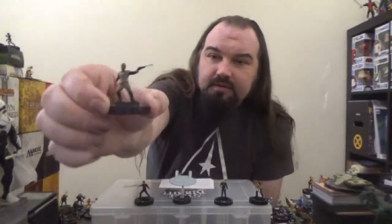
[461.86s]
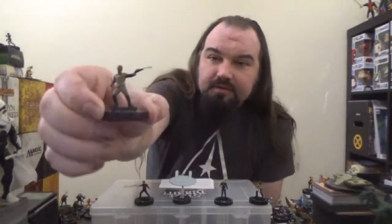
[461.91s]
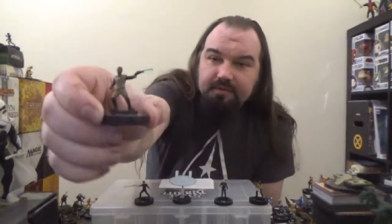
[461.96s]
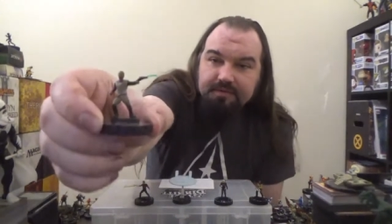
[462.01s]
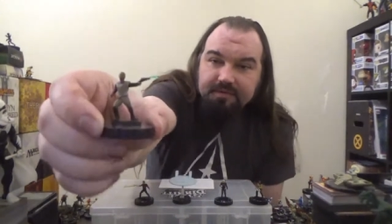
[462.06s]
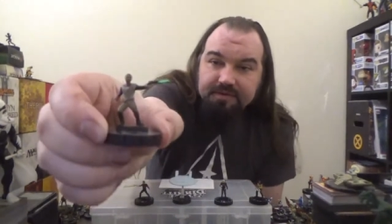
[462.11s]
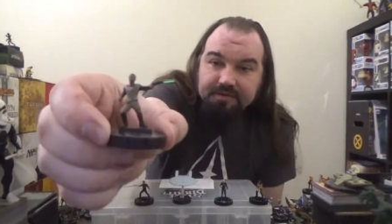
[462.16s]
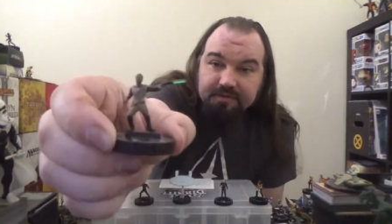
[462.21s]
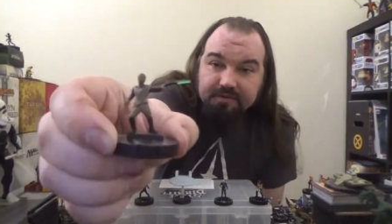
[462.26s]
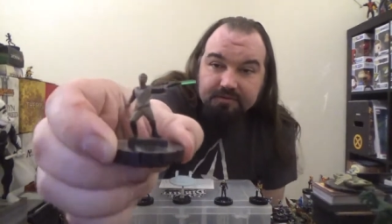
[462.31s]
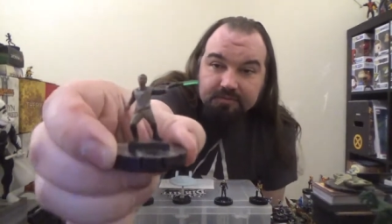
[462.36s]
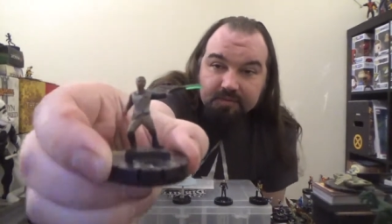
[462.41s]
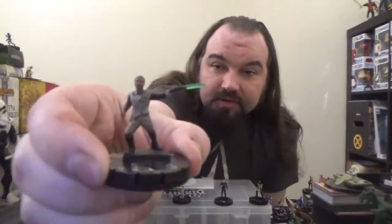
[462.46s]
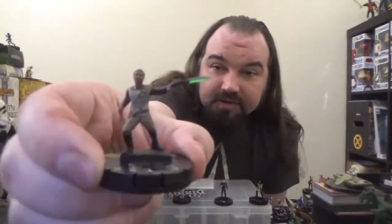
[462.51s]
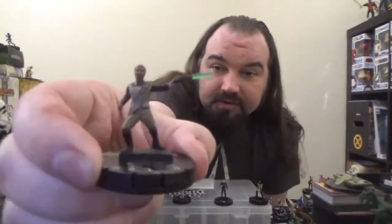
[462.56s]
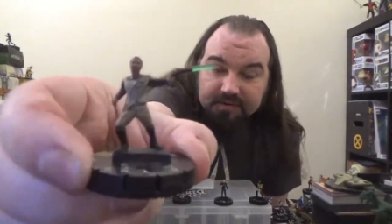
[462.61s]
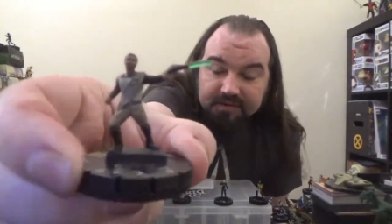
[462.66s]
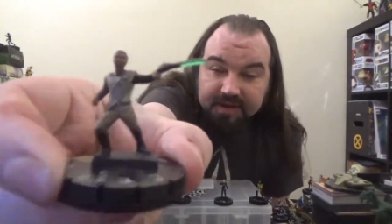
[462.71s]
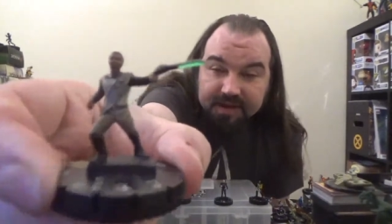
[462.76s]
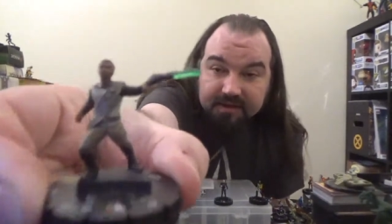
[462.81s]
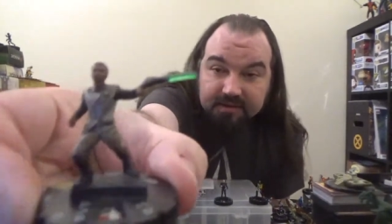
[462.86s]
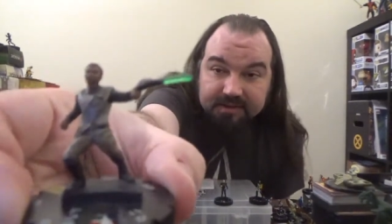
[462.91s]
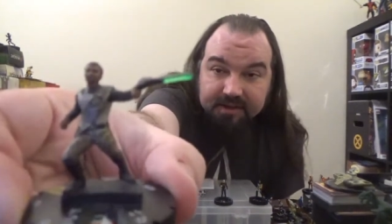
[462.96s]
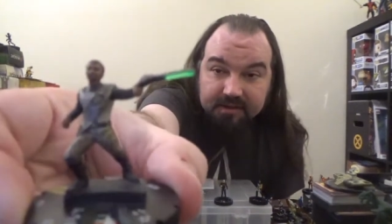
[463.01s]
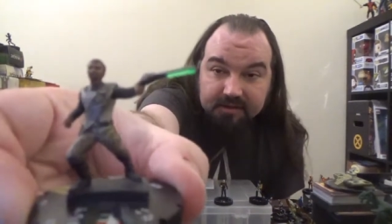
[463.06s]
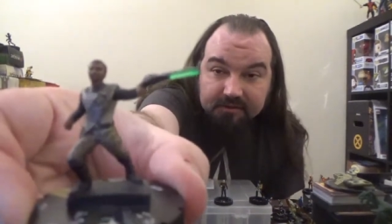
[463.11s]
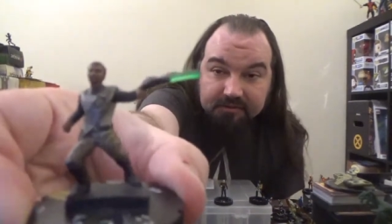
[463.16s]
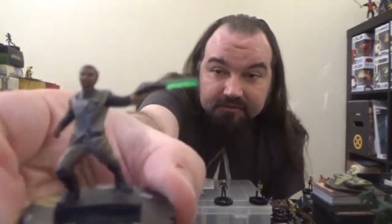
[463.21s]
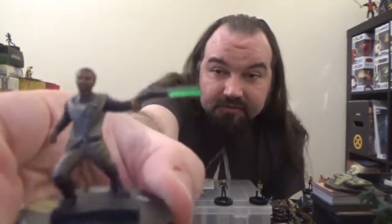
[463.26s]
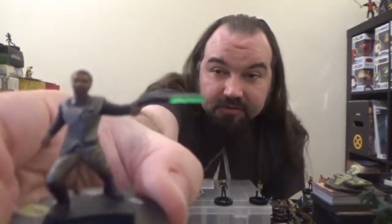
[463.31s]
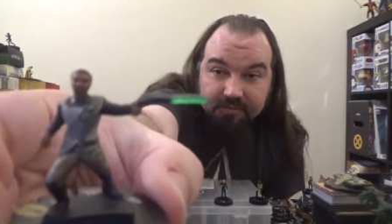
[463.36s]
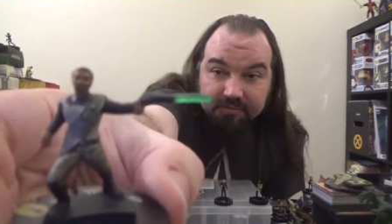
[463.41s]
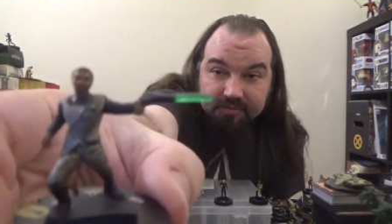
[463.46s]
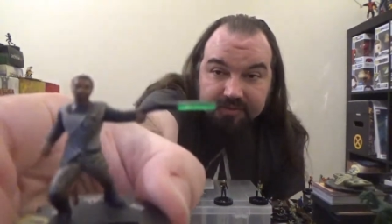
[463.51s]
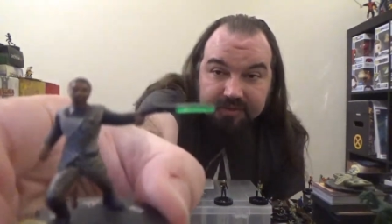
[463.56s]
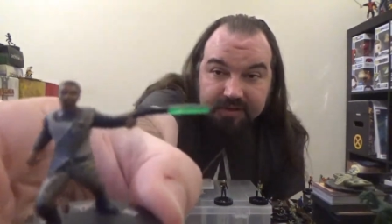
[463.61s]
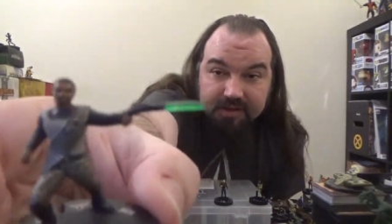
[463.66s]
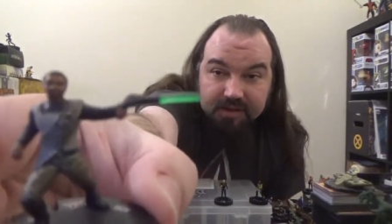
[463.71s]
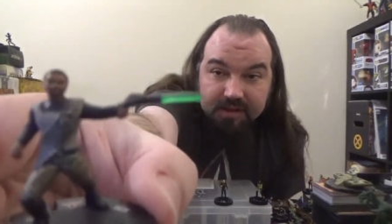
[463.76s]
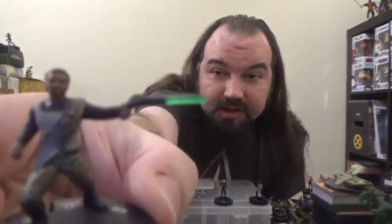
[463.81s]
this is one of the title characters from
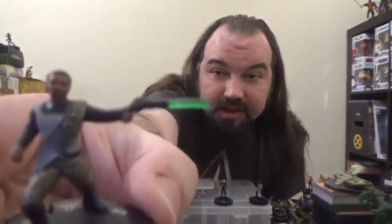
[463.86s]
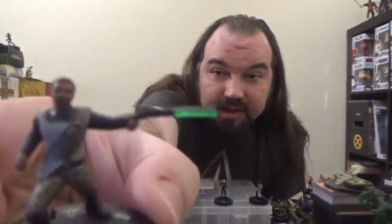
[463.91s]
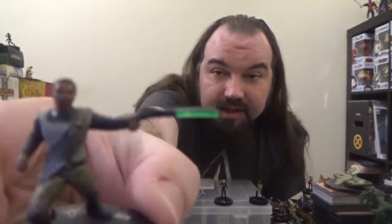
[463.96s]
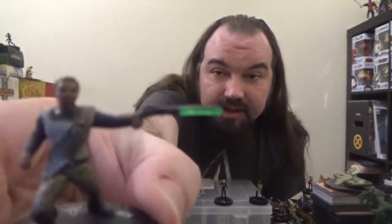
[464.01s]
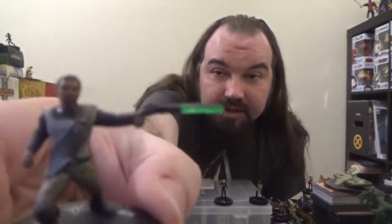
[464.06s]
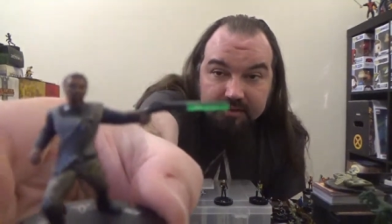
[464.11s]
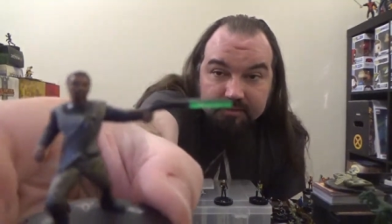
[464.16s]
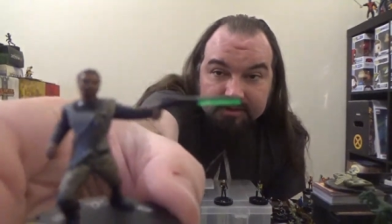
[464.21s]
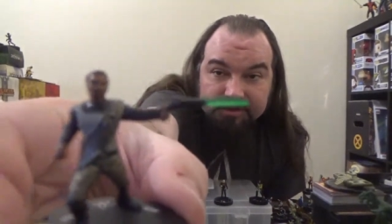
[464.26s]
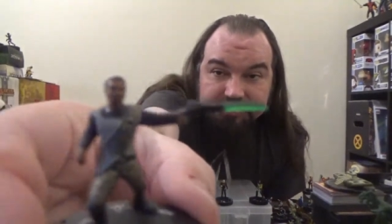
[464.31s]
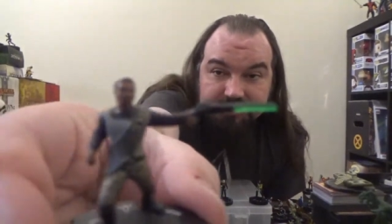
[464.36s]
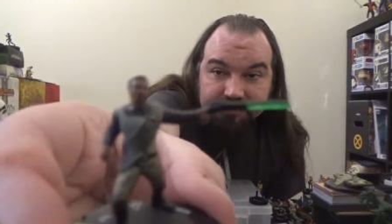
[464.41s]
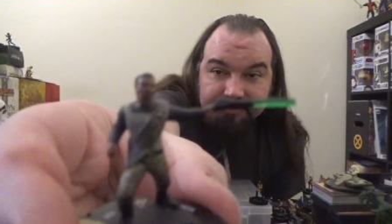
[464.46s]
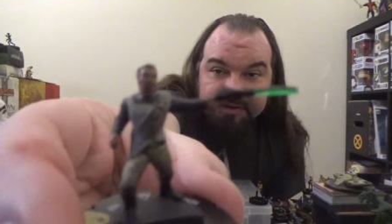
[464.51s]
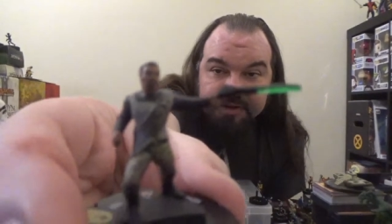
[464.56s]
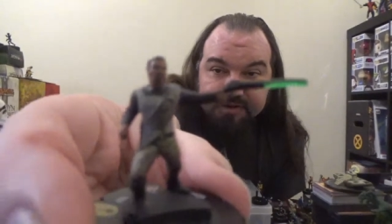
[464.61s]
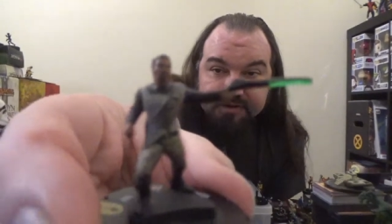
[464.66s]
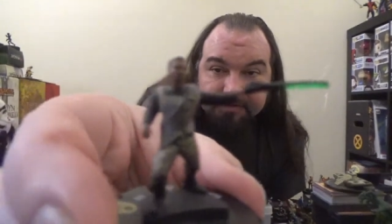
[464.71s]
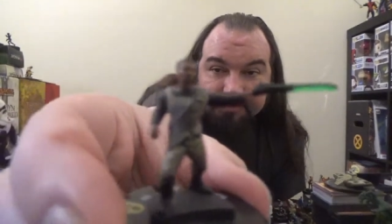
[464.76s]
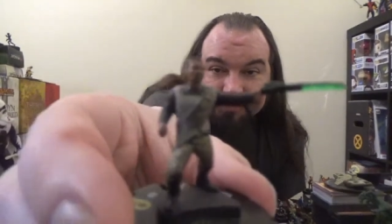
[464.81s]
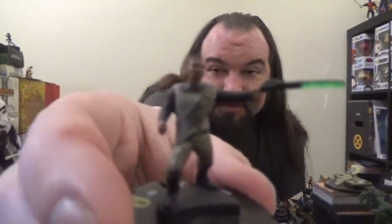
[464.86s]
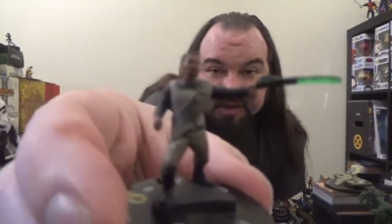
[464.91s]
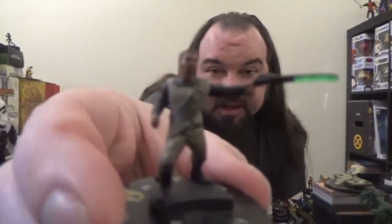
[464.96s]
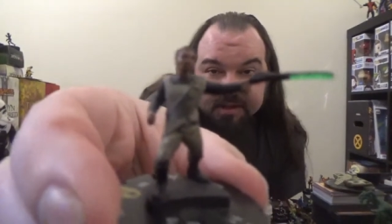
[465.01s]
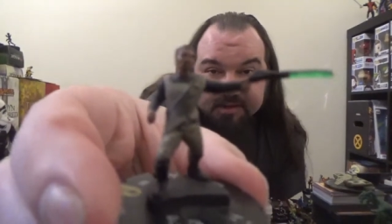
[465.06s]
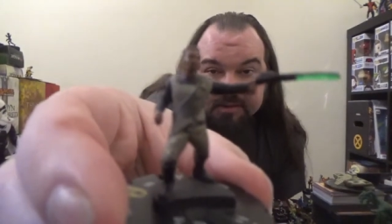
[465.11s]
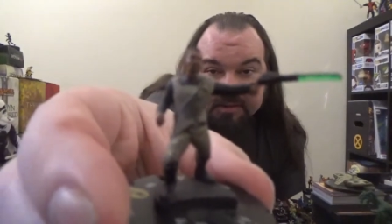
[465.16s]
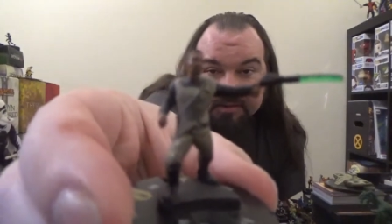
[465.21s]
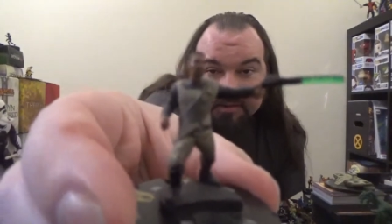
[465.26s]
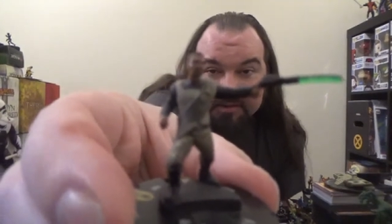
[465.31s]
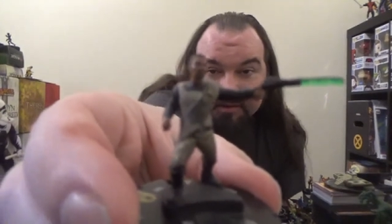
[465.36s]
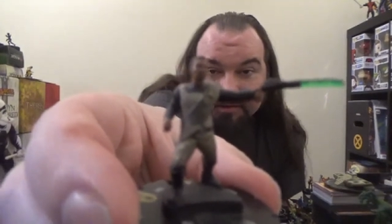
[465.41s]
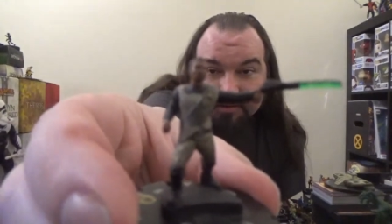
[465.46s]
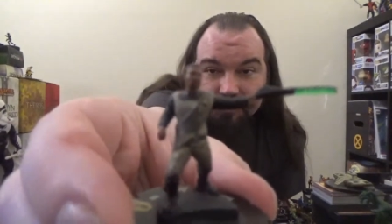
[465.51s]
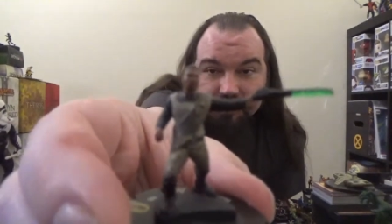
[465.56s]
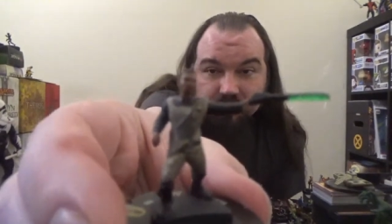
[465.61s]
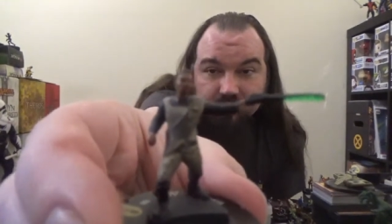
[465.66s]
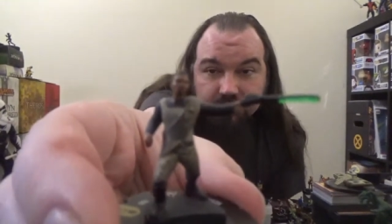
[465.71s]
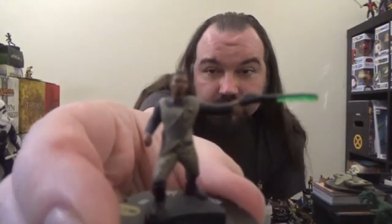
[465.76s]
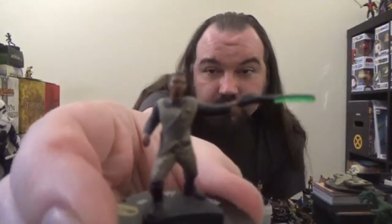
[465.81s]
the uh, original series set,
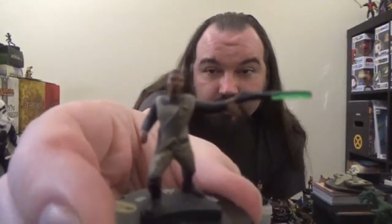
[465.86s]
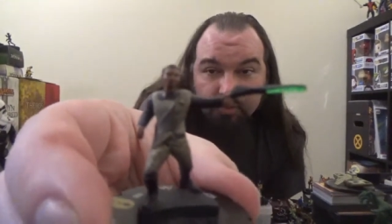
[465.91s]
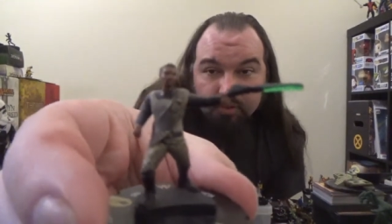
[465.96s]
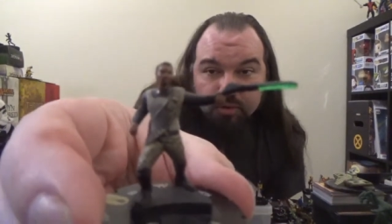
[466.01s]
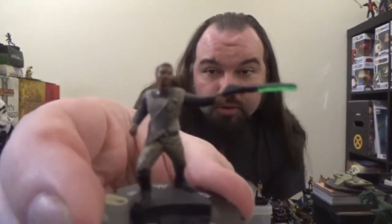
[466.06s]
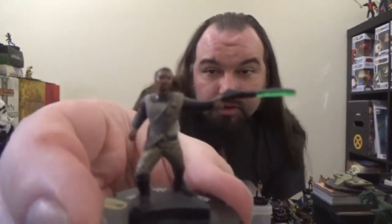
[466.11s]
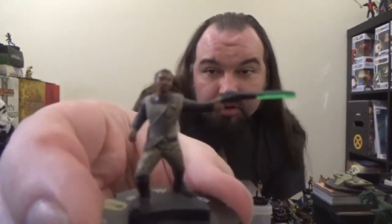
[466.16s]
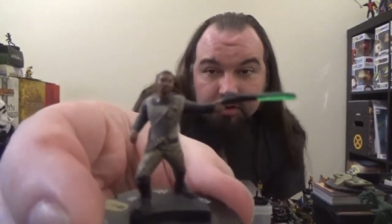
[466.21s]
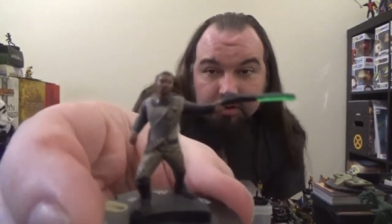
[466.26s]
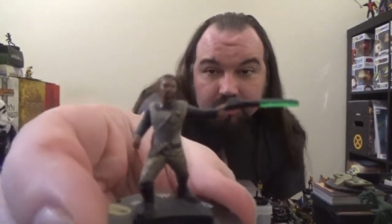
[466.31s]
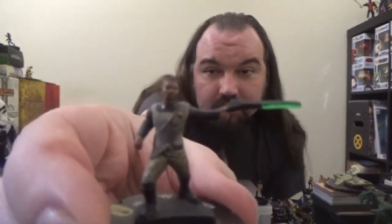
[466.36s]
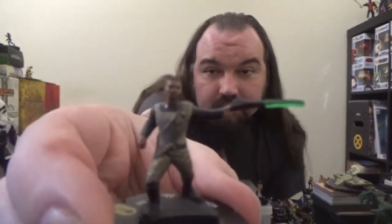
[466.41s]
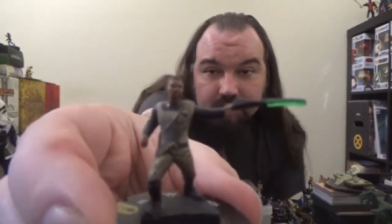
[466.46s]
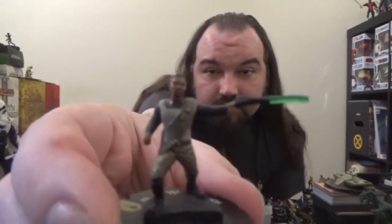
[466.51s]
Kor,